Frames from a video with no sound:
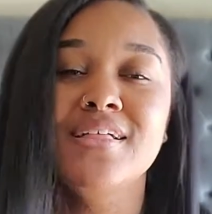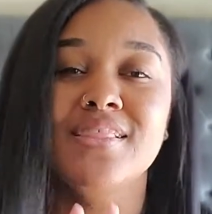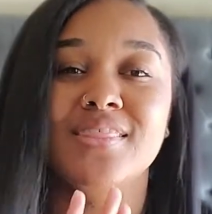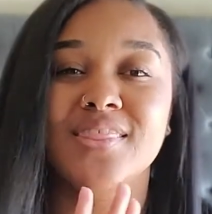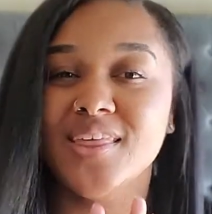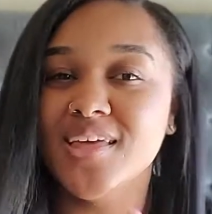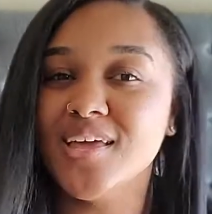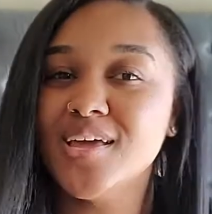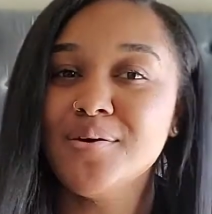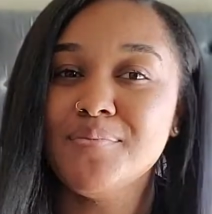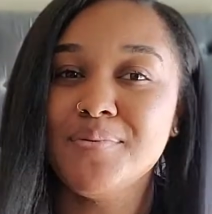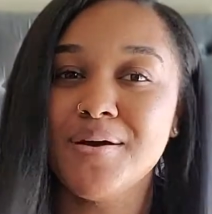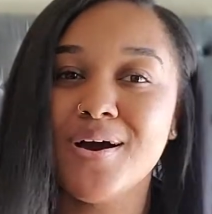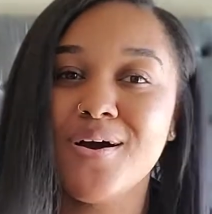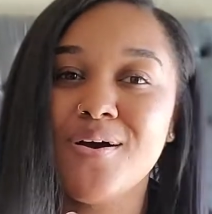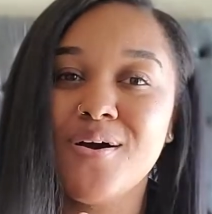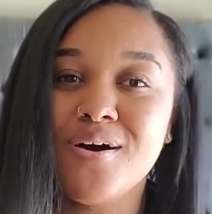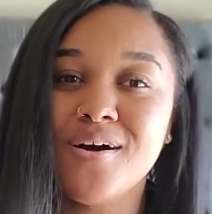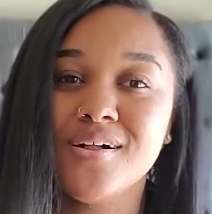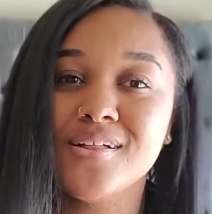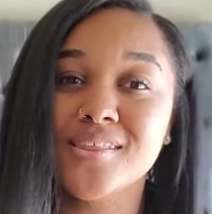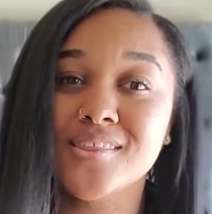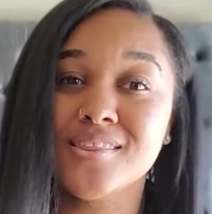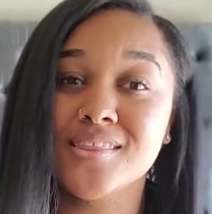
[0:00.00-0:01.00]
Think about
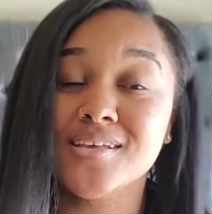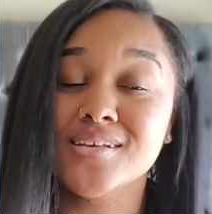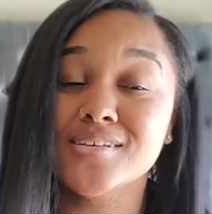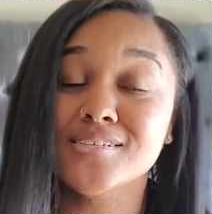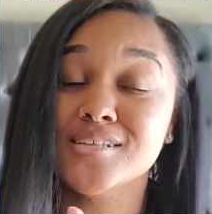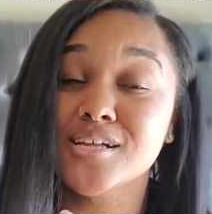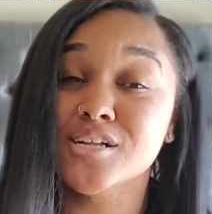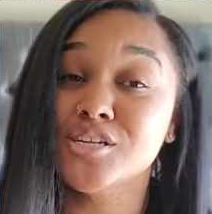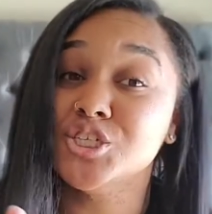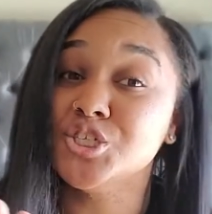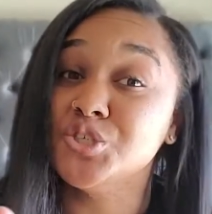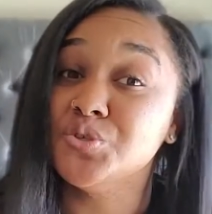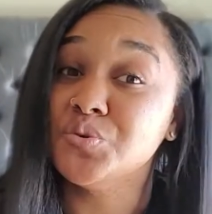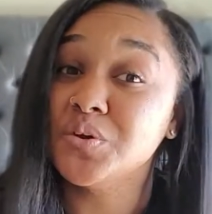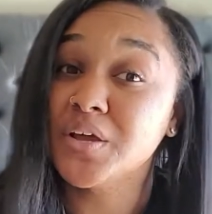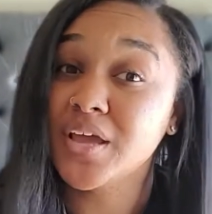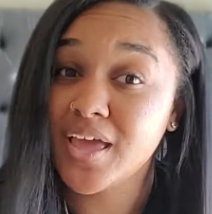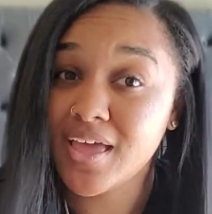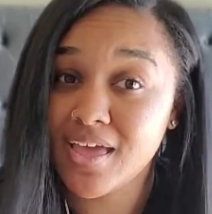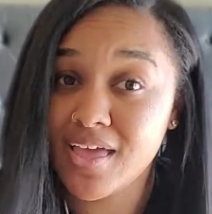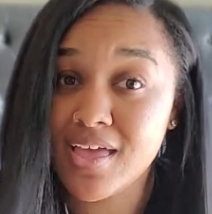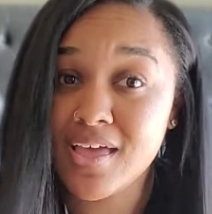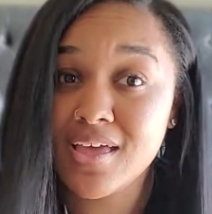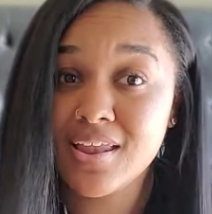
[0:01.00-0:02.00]
all the things that you
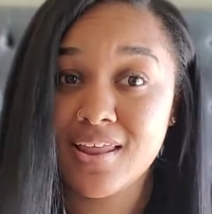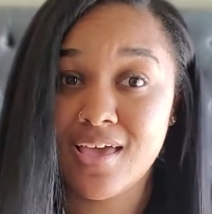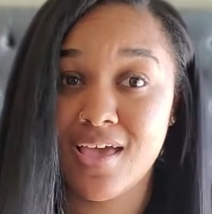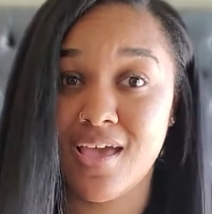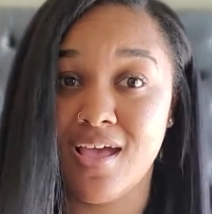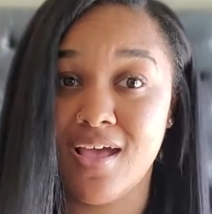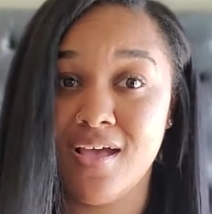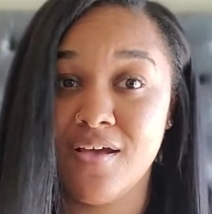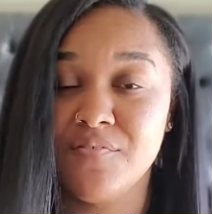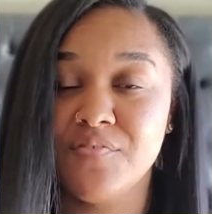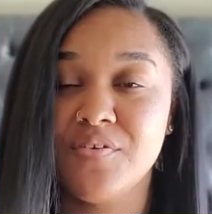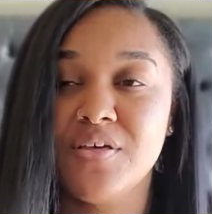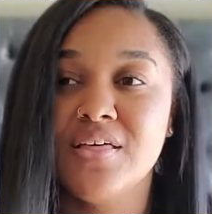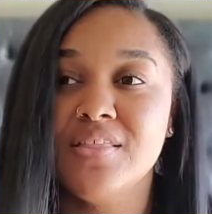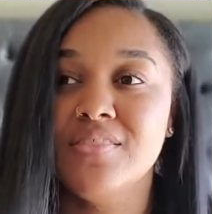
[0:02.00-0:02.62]
can have.